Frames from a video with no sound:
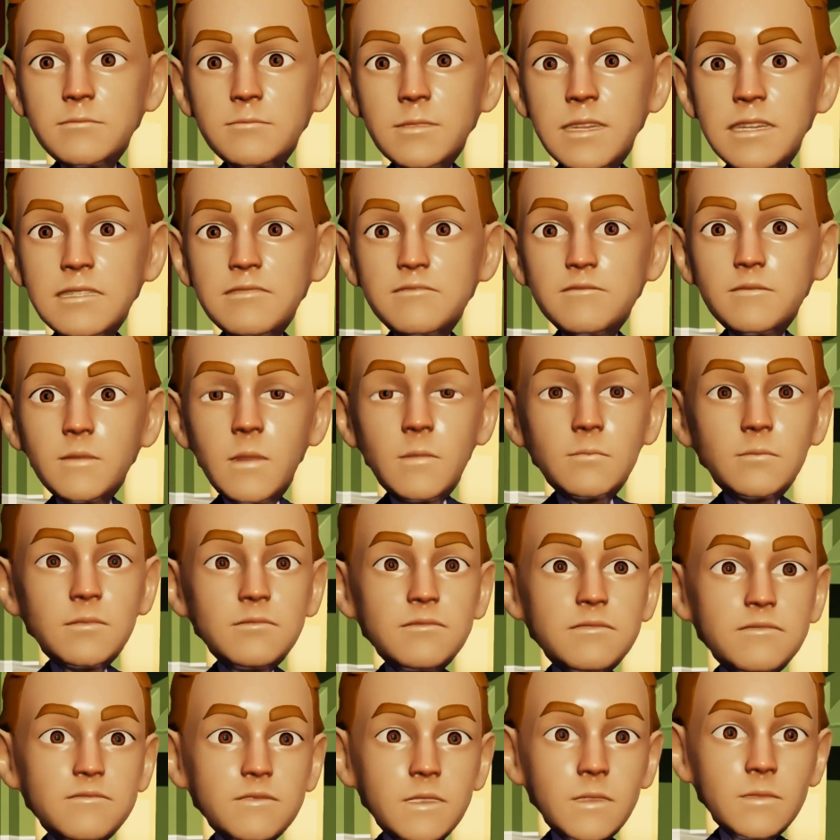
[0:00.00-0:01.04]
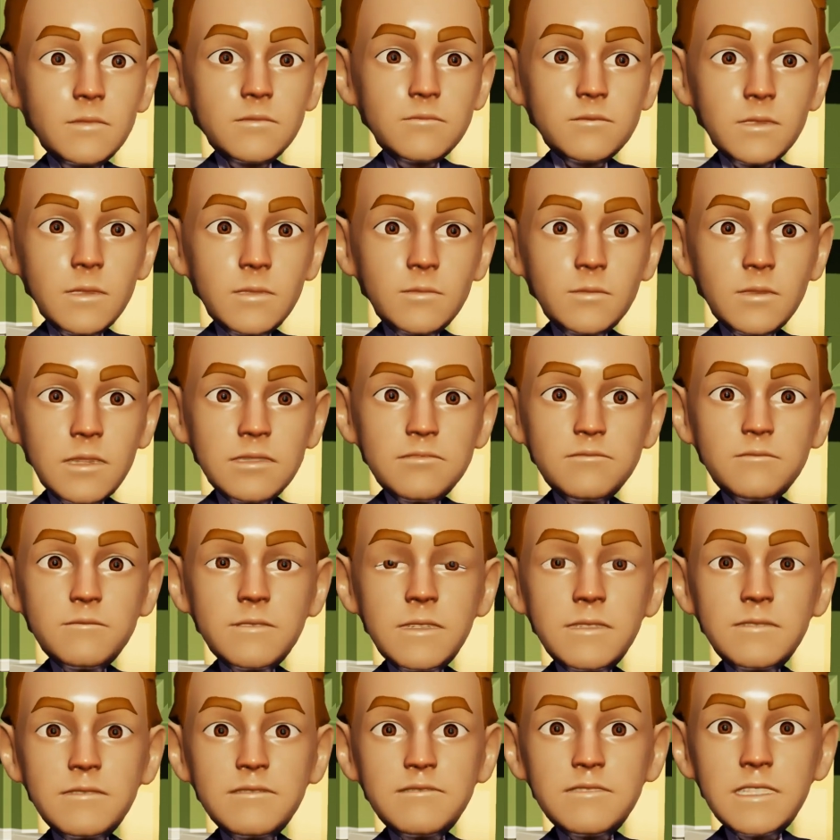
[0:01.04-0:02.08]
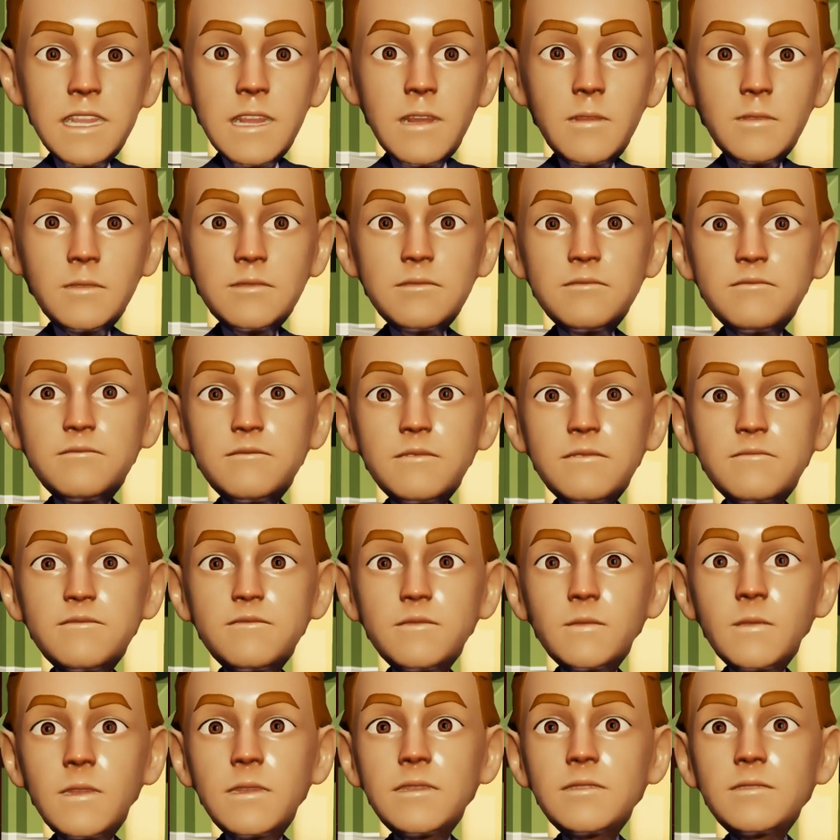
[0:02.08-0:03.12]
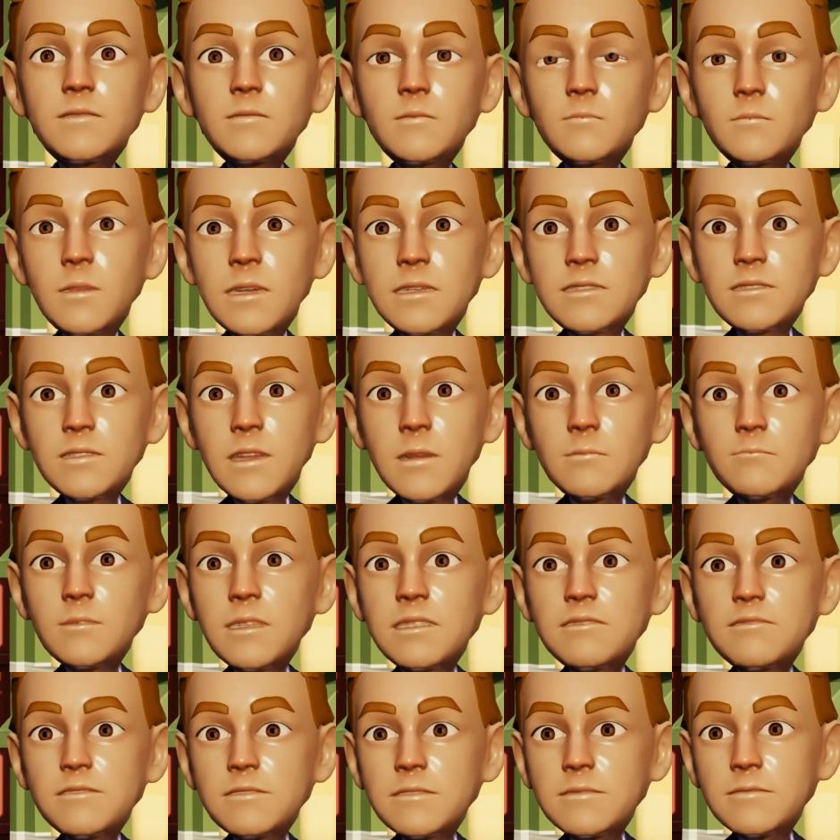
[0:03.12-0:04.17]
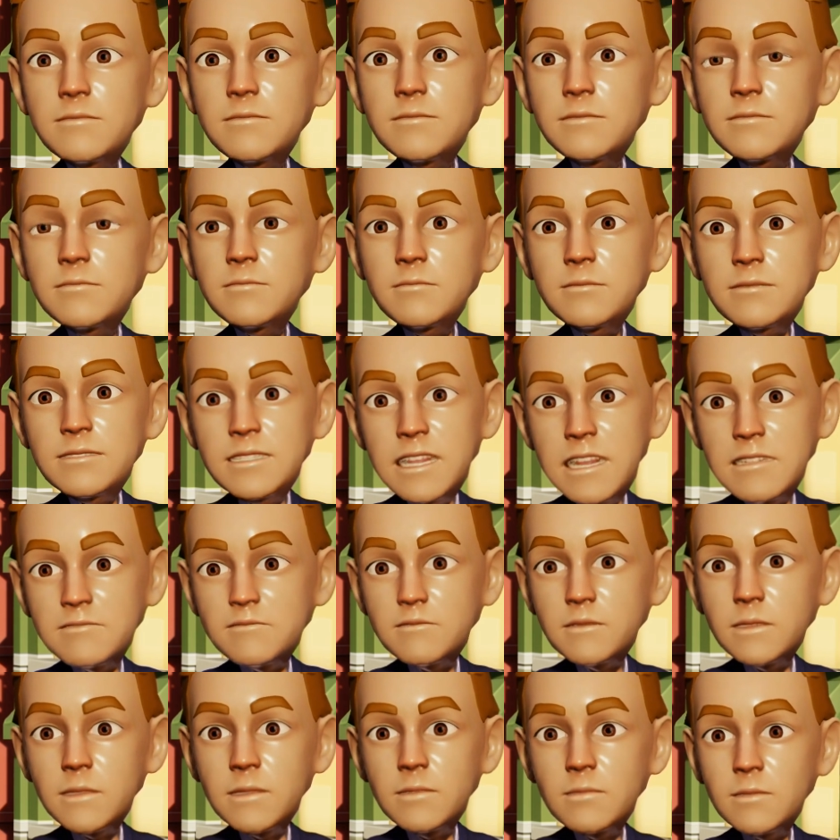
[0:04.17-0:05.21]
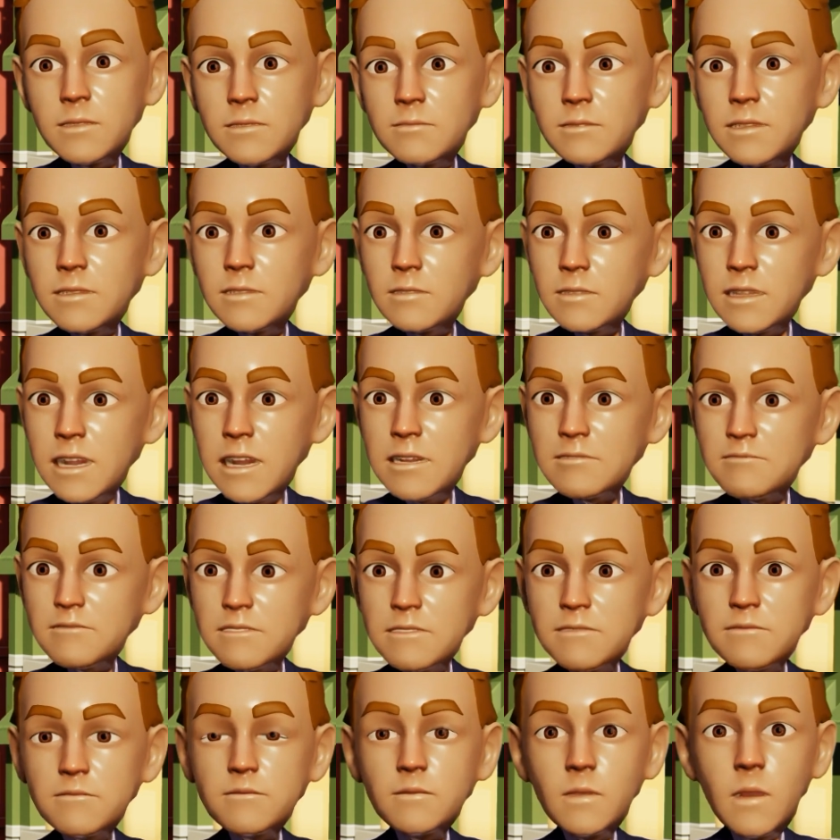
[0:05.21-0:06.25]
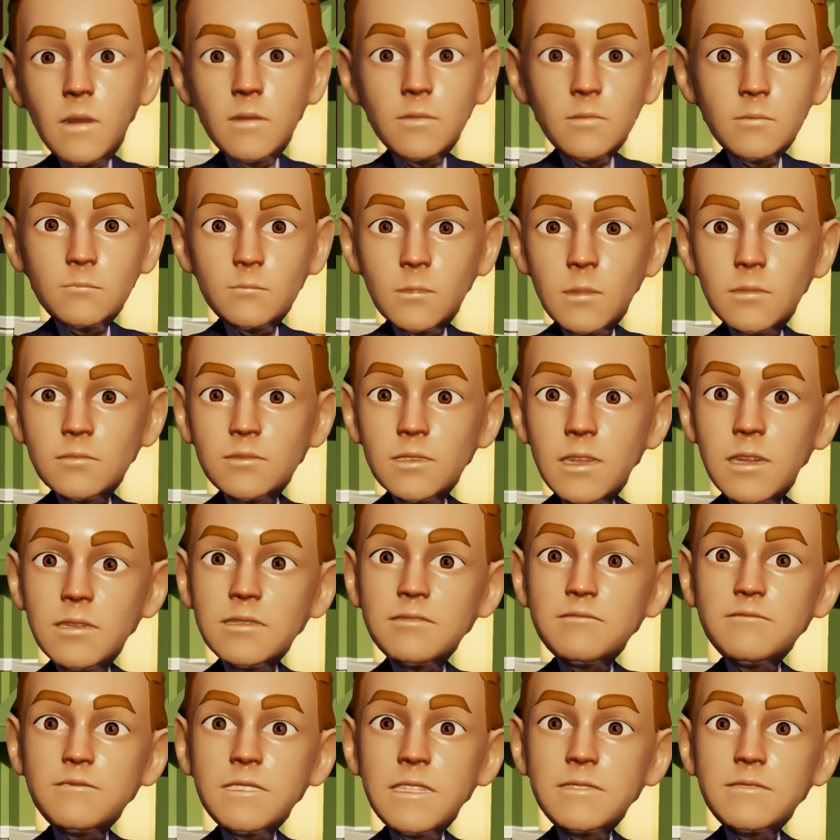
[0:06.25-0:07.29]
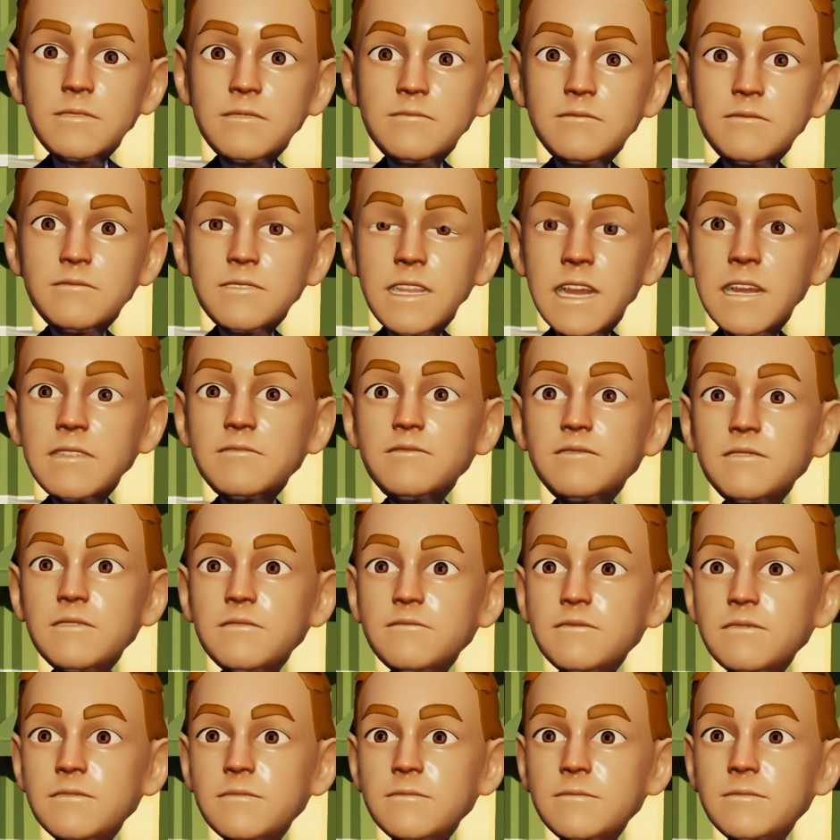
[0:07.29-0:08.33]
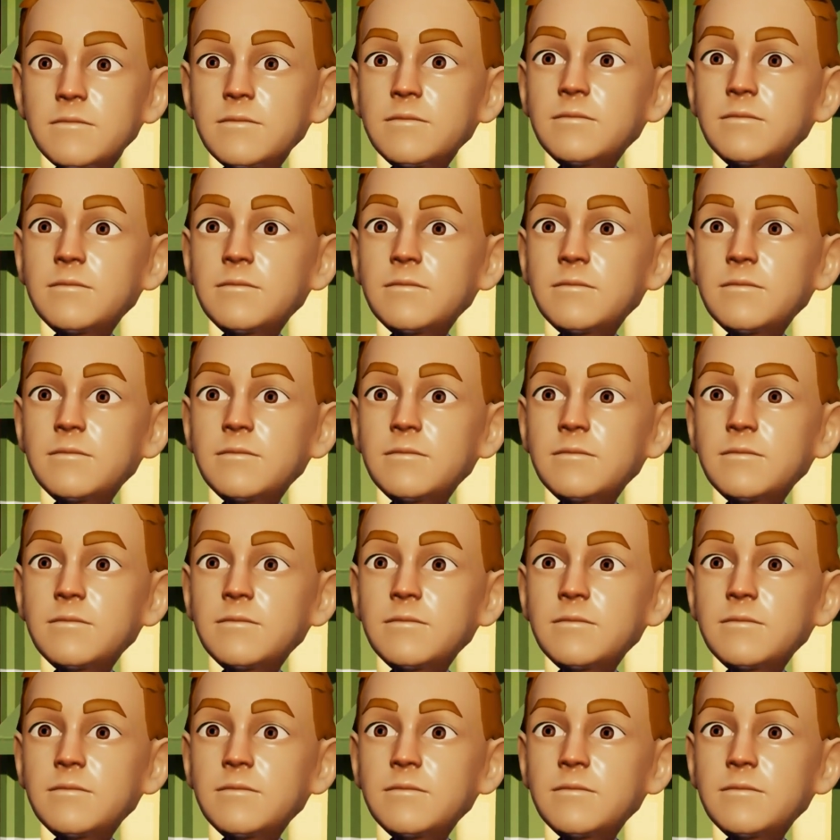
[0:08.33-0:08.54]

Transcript: Many small business owners underestimate the challenges of selecting the right coverage, potentially leaving their assets vulnerable to unexpected disasters.